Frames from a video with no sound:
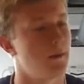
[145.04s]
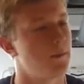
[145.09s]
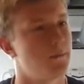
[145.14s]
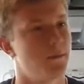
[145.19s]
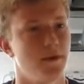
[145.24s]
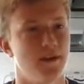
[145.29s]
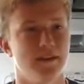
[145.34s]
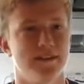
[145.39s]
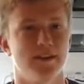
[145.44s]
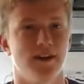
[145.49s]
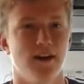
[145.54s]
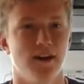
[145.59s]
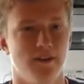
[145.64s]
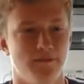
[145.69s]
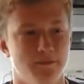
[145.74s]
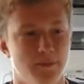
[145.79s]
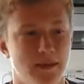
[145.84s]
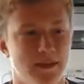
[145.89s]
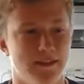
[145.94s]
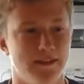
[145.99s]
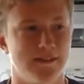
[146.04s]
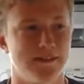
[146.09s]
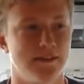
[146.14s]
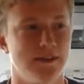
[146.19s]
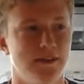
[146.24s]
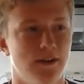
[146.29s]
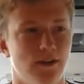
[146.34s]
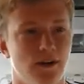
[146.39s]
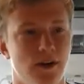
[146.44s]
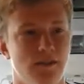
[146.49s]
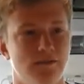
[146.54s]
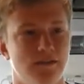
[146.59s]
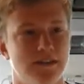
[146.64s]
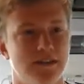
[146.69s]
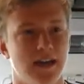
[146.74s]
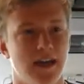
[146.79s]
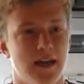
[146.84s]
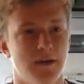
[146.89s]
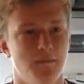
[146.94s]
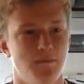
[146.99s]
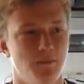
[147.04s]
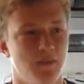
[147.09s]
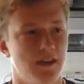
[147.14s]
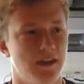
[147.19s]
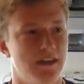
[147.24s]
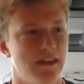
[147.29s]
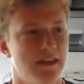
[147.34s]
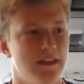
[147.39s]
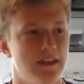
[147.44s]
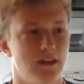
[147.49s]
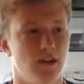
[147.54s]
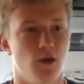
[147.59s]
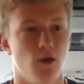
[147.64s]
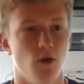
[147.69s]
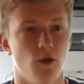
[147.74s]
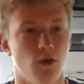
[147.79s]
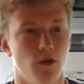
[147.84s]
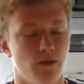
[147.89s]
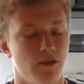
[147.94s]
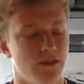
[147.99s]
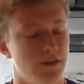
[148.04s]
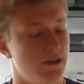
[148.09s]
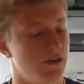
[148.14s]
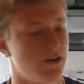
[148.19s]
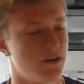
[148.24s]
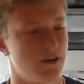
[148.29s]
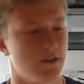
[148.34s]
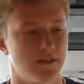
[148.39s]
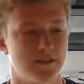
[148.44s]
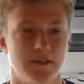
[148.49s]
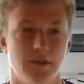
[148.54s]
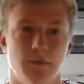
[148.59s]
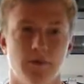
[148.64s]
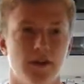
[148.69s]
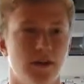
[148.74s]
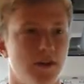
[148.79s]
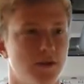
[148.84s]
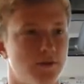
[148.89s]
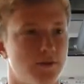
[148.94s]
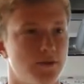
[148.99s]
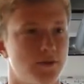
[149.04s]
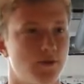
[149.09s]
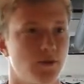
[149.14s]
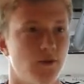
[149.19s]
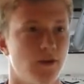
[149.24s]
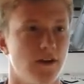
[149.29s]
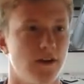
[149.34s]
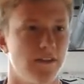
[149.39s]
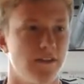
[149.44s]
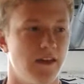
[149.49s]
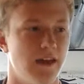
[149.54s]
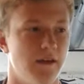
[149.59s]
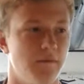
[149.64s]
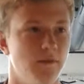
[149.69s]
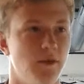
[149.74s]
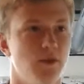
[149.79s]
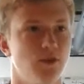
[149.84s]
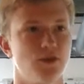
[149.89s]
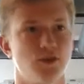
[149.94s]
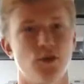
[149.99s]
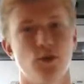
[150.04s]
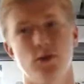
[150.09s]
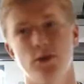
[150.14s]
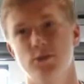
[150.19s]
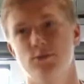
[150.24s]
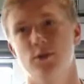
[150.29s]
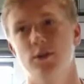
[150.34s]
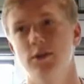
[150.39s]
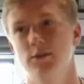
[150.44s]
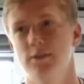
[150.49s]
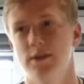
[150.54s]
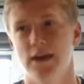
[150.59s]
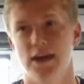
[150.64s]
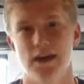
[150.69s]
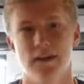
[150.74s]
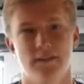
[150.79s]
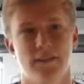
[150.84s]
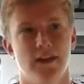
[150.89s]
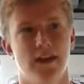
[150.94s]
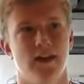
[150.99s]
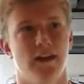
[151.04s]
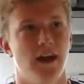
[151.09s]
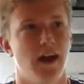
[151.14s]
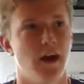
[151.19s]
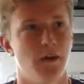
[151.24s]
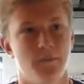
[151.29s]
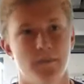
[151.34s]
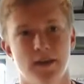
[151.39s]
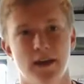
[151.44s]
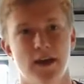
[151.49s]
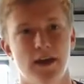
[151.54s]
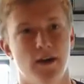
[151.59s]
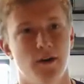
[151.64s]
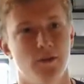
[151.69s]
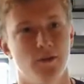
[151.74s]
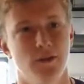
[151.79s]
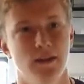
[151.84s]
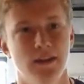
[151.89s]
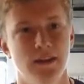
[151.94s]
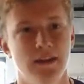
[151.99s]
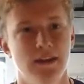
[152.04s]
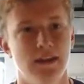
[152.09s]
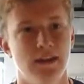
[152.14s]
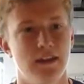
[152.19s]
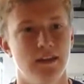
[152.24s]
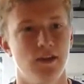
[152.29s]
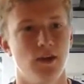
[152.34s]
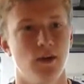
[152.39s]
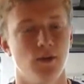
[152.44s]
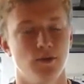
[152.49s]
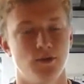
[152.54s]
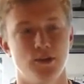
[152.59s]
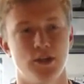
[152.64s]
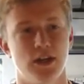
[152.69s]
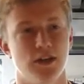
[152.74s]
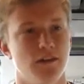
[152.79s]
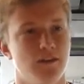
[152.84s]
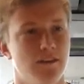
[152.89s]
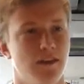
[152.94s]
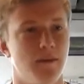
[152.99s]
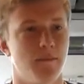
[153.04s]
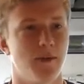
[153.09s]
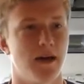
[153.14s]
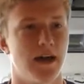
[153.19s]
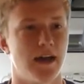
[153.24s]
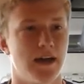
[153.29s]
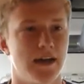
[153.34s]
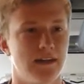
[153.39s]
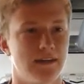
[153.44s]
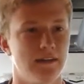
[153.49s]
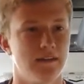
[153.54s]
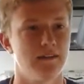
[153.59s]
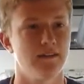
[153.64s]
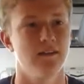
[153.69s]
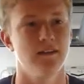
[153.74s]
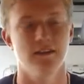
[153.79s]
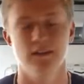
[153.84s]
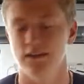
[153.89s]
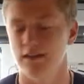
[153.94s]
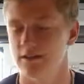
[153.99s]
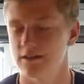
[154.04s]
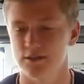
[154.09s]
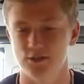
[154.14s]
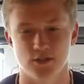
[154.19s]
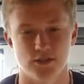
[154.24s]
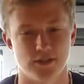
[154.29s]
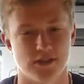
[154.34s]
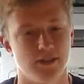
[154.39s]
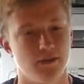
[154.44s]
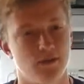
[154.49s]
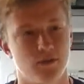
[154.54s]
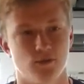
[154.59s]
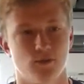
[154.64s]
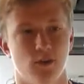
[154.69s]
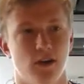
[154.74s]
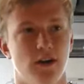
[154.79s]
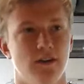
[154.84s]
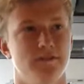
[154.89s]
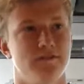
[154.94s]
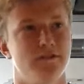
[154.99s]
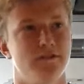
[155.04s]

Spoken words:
Pretty tough because, every time they get a goal or someone else would score on them, you just always want to be out there helping out, cheering them on. And it was rough.